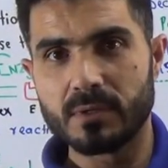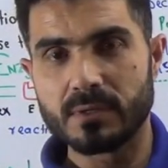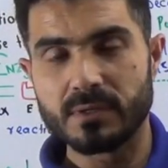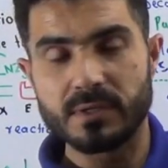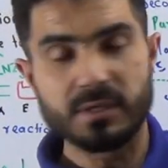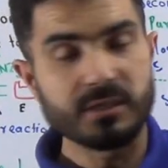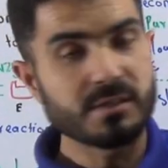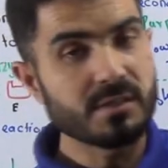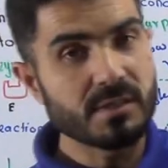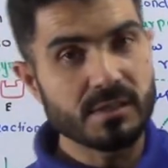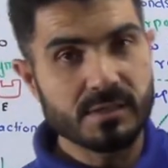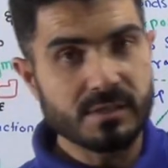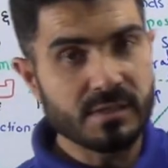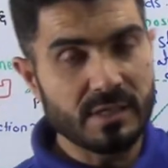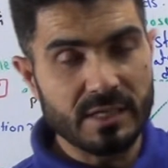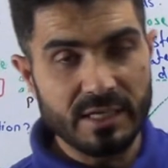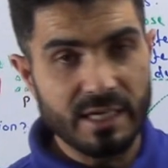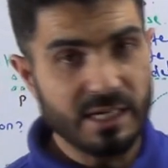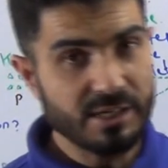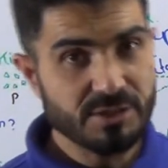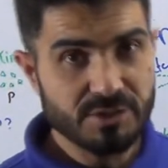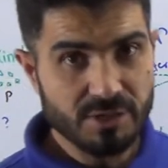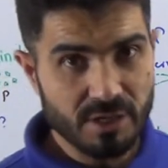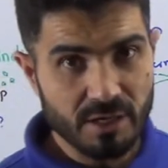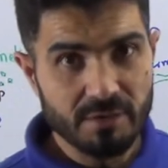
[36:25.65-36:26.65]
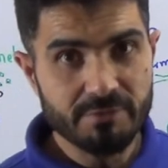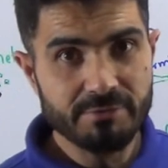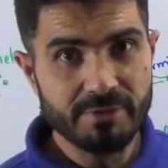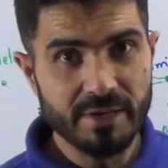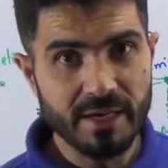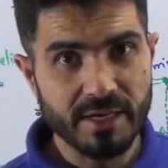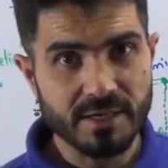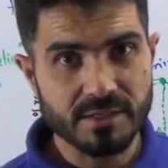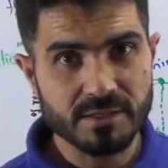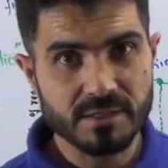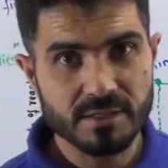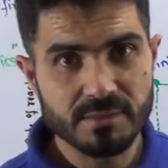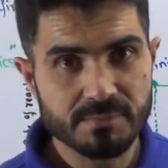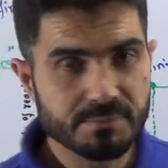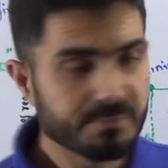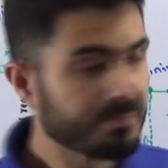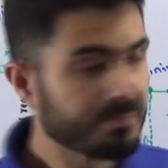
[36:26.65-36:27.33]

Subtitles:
This is a natural fact.